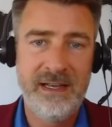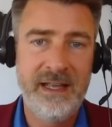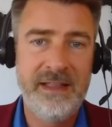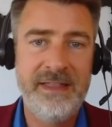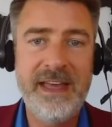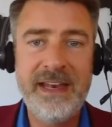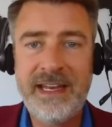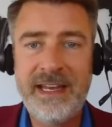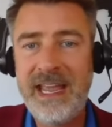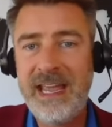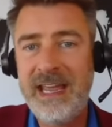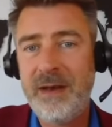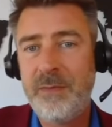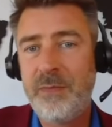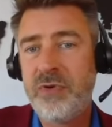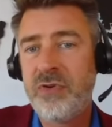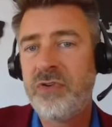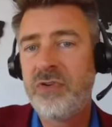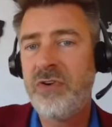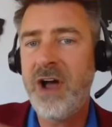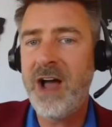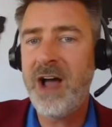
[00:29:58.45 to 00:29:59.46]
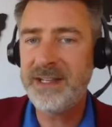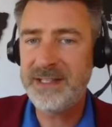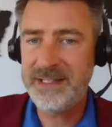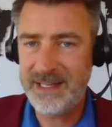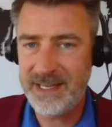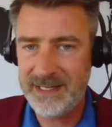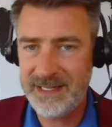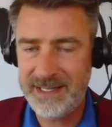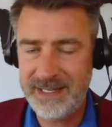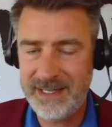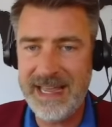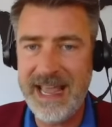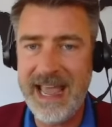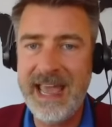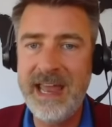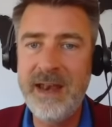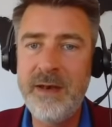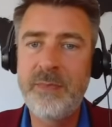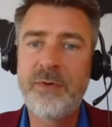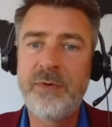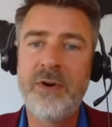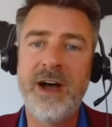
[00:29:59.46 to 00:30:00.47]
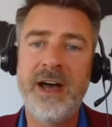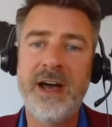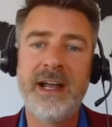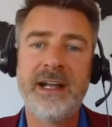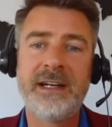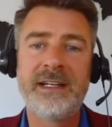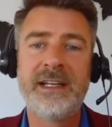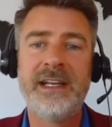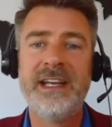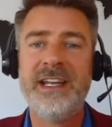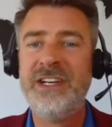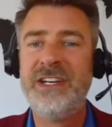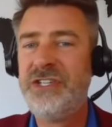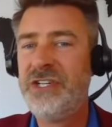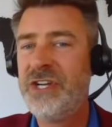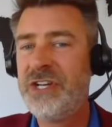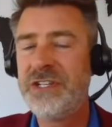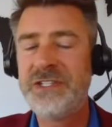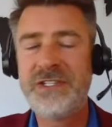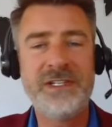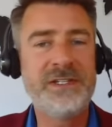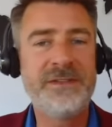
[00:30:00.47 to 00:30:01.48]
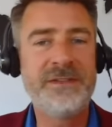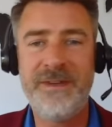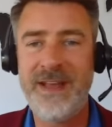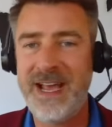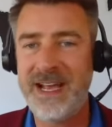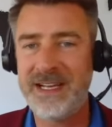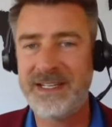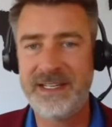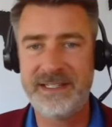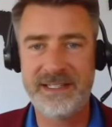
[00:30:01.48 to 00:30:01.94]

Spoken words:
that can process the end product just as fast